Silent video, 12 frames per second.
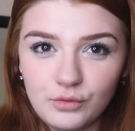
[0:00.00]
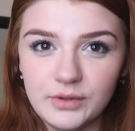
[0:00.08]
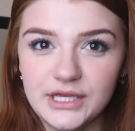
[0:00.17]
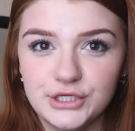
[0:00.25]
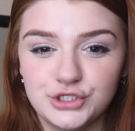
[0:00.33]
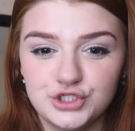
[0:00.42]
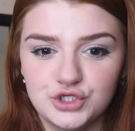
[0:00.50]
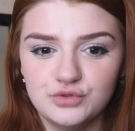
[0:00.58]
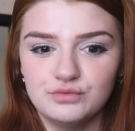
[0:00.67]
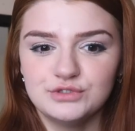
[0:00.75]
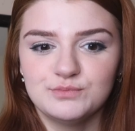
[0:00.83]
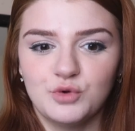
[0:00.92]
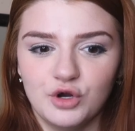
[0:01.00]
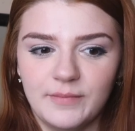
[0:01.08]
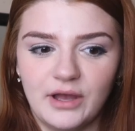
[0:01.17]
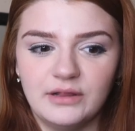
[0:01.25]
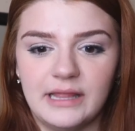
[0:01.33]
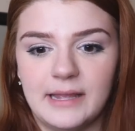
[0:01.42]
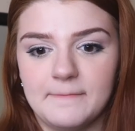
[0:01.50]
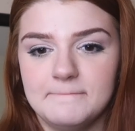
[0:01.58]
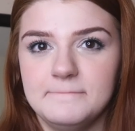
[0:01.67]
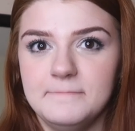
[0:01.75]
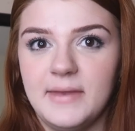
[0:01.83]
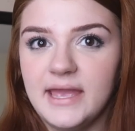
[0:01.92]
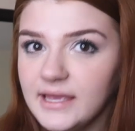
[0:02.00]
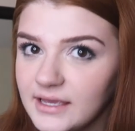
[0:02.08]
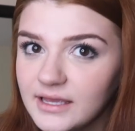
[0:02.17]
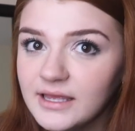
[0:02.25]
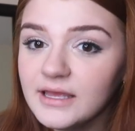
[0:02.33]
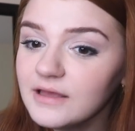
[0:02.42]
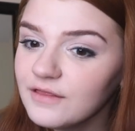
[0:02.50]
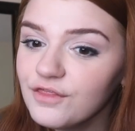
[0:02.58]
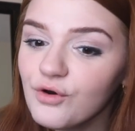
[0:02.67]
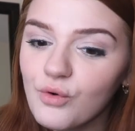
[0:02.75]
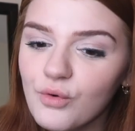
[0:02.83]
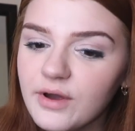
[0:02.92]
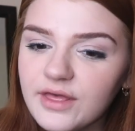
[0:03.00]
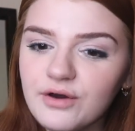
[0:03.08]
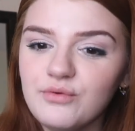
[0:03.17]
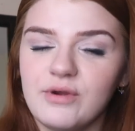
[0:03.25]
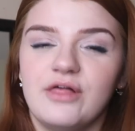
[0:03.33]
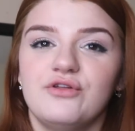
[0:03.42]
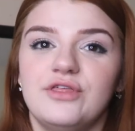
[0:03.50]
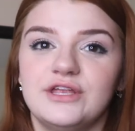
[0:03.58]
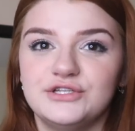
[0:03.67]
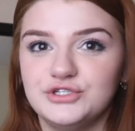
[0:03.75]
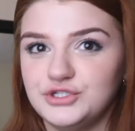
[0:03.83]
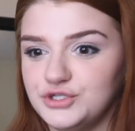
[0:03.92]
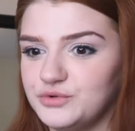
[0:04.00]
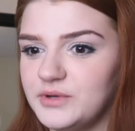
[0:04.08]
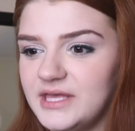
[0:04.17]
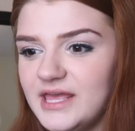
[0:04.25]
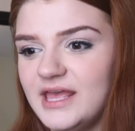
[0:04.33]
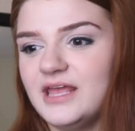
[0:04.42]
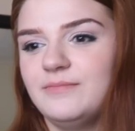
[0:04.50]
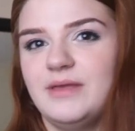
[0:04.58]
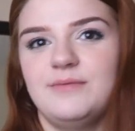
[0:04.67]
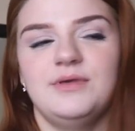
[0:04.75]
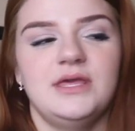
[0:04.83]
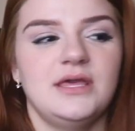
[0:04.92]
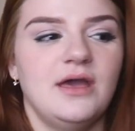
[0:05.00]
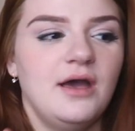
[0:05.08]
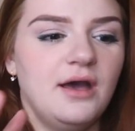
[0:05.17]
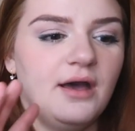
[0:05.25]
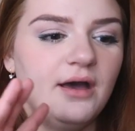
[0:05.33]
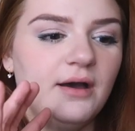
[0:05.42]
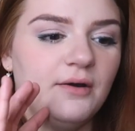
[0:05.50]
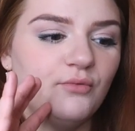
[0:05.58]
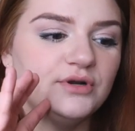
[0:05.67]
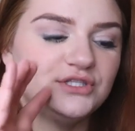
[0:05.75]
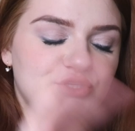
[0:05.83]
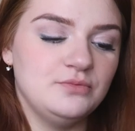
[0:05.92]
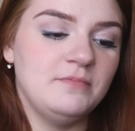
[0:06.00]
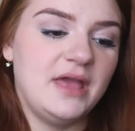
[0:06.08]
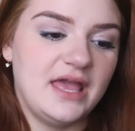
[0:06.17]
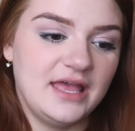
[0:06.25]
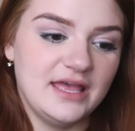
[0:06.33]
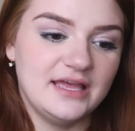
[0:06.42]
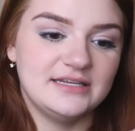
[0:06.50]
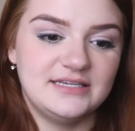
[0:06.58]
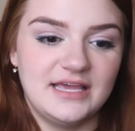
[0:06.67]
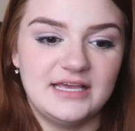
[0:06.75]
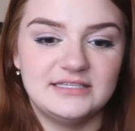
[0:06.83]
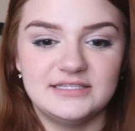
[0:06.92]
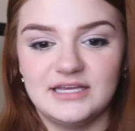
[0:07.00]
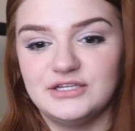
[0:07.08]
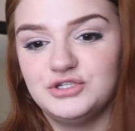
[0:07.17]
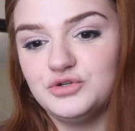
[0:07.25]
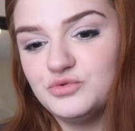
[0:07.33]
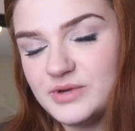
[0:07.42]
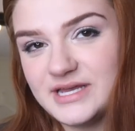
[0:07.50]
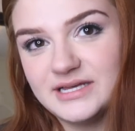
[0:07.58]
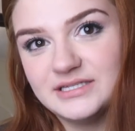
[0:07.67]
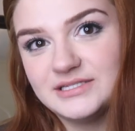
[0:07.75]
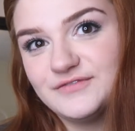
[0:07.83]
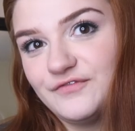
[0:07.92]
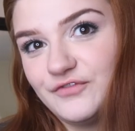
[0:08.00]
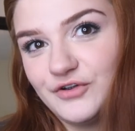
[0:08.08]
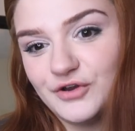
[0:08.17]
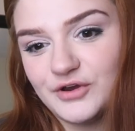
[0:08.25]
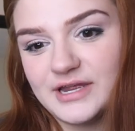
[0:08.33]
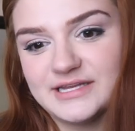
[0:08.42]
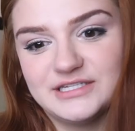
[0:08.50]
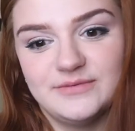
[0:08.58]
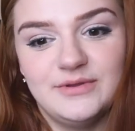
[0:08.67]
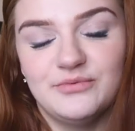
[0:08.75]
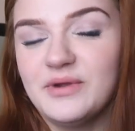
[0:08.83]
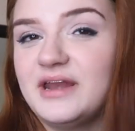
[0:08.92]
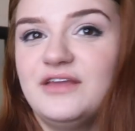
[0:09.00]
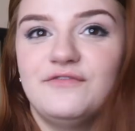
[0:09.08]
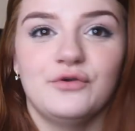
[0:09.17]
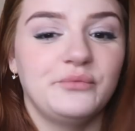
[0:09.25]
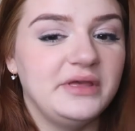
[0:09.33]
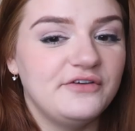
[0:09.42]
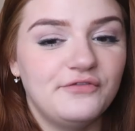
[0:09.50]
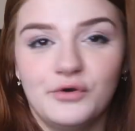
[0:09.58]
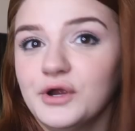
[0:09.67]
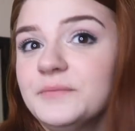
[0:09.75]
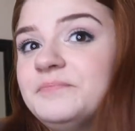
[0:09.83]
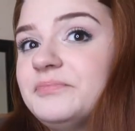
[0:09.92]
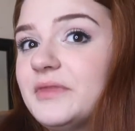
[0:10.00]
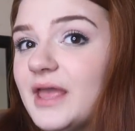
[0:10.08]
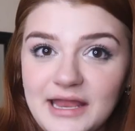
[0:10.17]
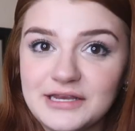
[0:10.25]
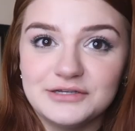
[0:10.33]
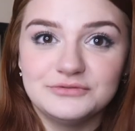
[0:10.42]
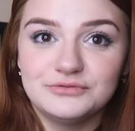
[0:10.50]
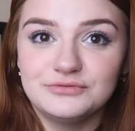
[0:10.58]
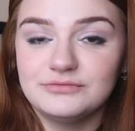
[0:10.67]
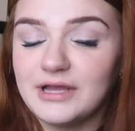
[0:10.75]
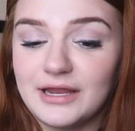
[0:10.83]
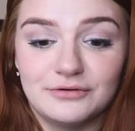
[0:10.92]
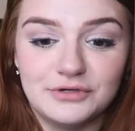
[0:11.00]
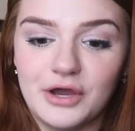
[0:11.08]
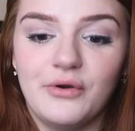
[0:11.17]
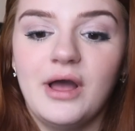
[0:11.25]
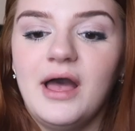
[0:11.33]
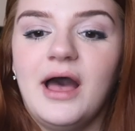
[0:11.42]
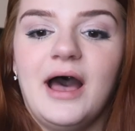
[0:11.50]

week 2 was more about like making the oil rather than doing it, and maybe once you make it, it takes like 2 weeks for it to be ready for week 4. I don't know.